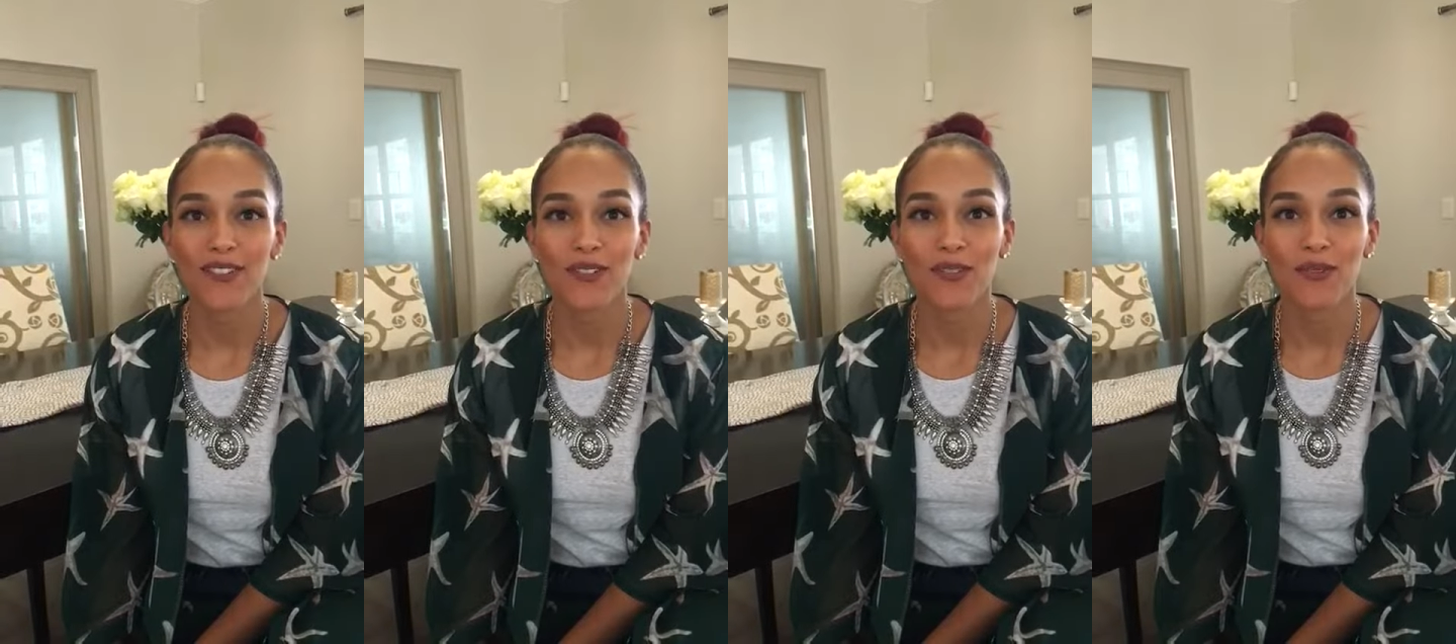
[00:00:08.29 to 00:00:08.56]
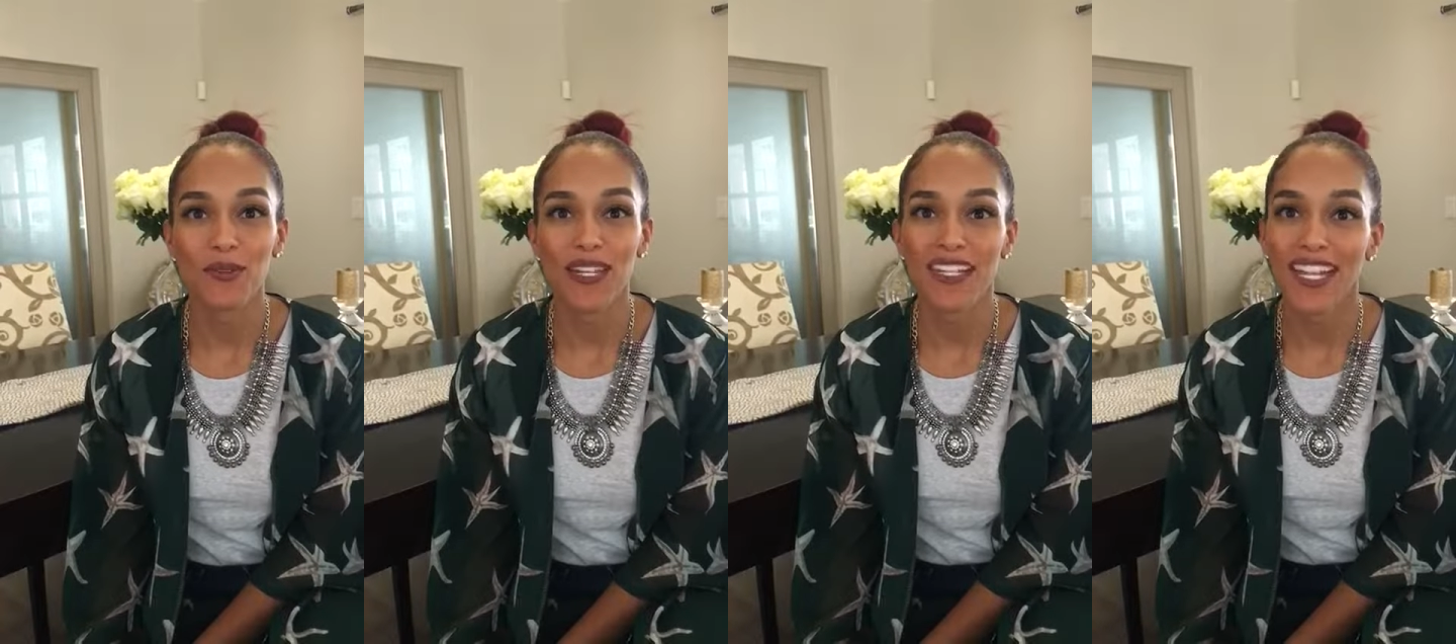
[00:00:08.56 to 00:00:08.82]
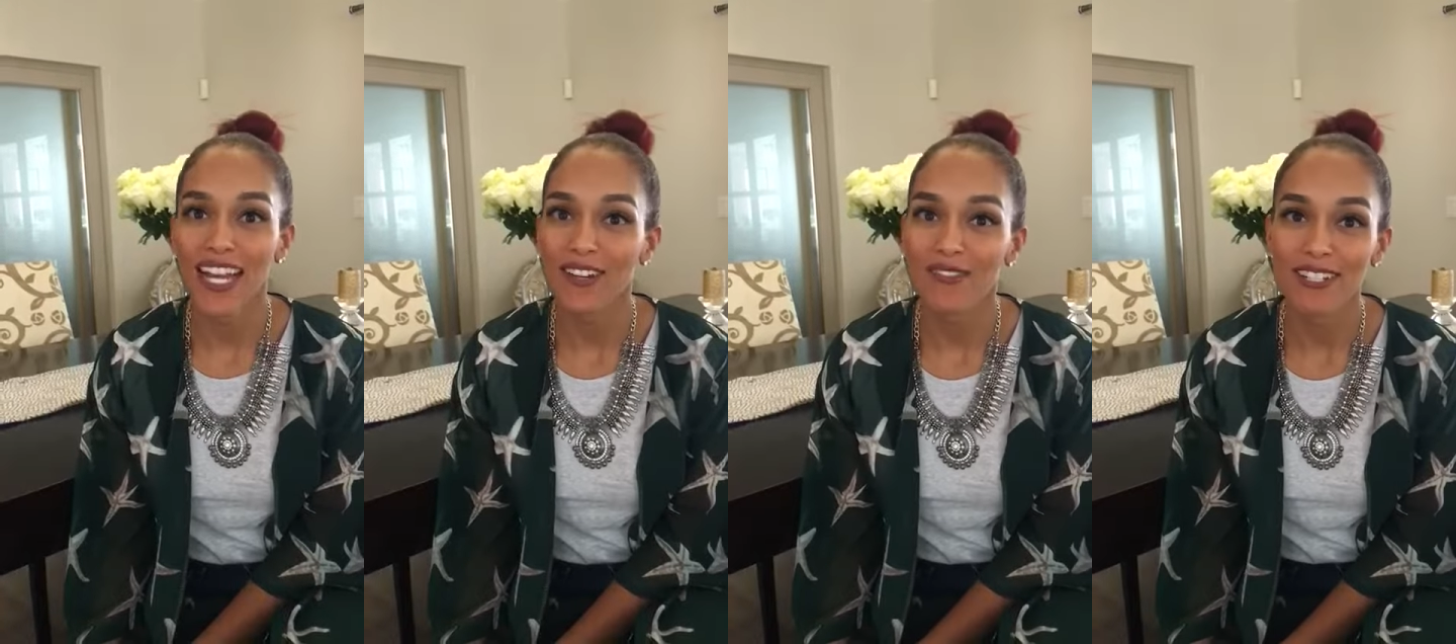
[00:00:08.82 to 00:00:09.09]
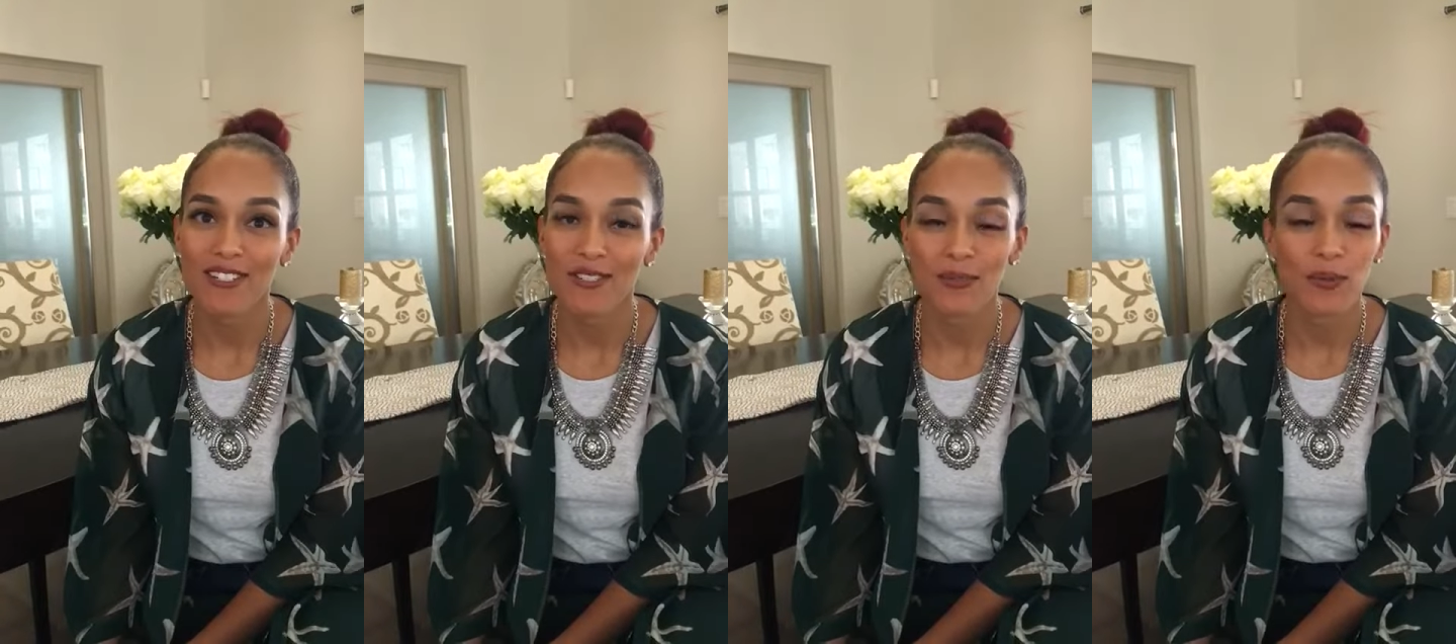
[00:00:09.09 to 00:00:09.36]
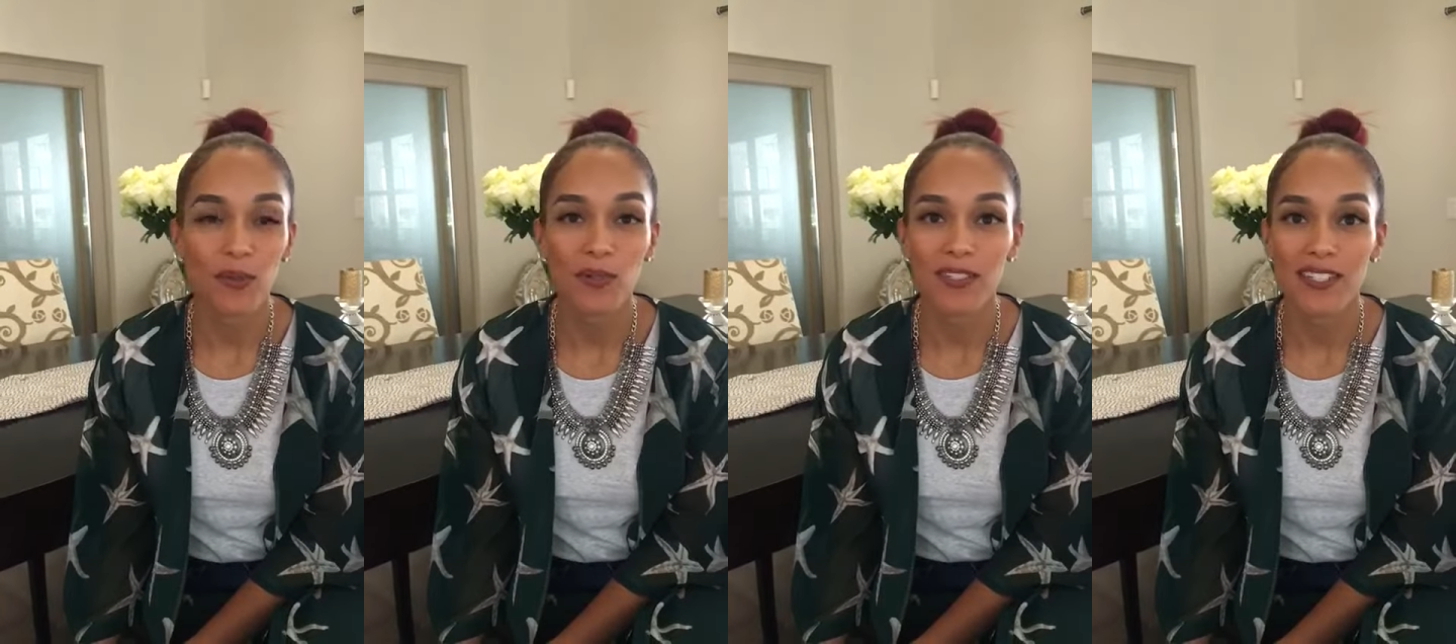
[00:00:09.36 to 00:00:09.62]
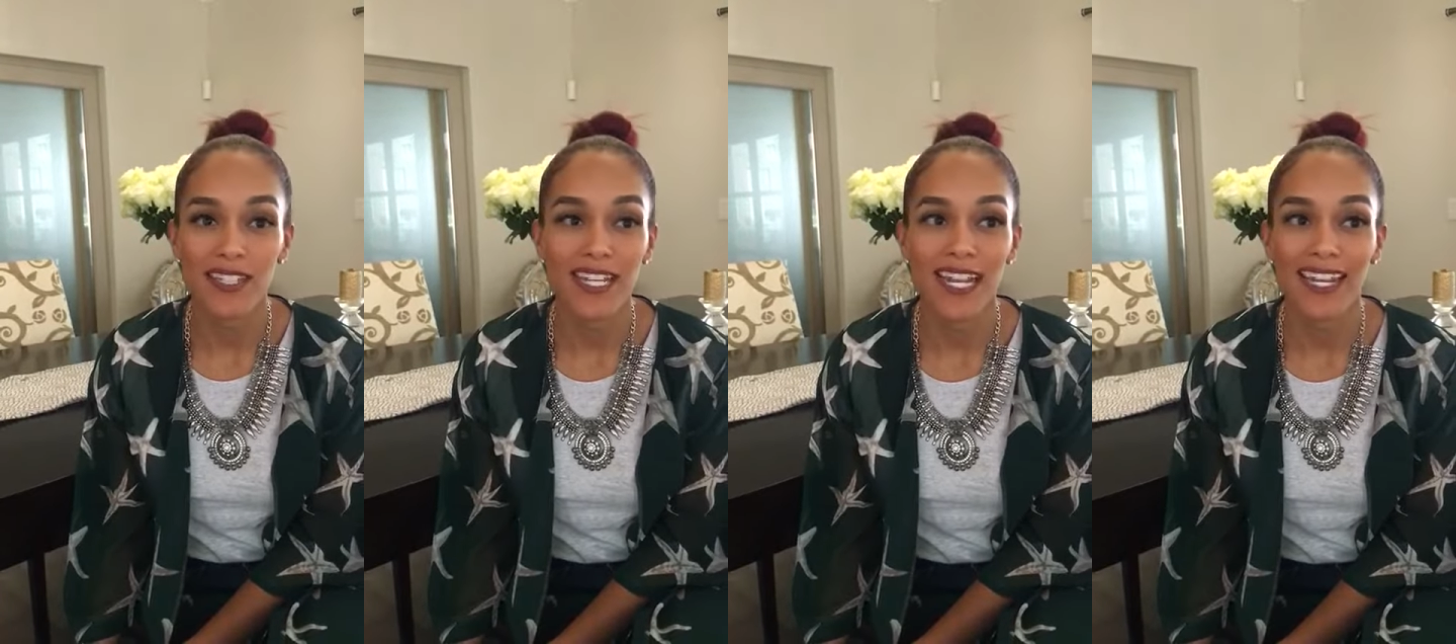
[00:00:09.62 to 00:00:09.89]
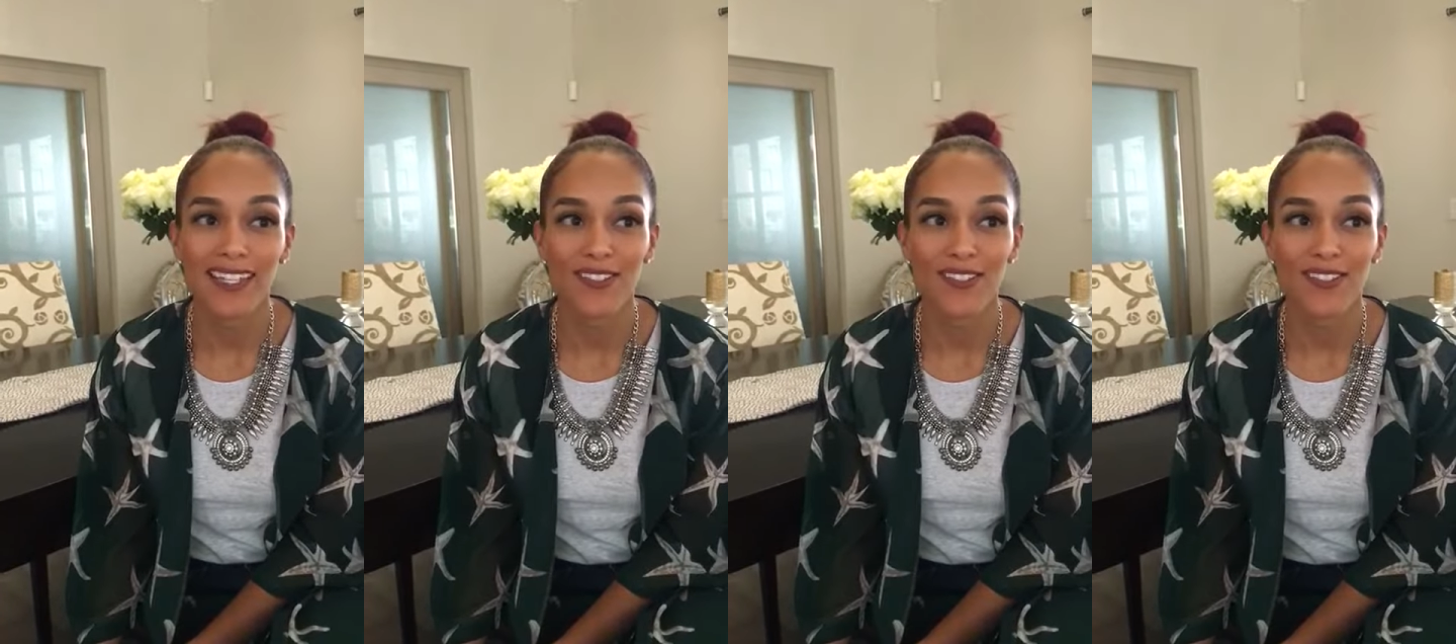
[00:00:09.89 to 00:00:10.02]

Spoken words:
to encourage you all today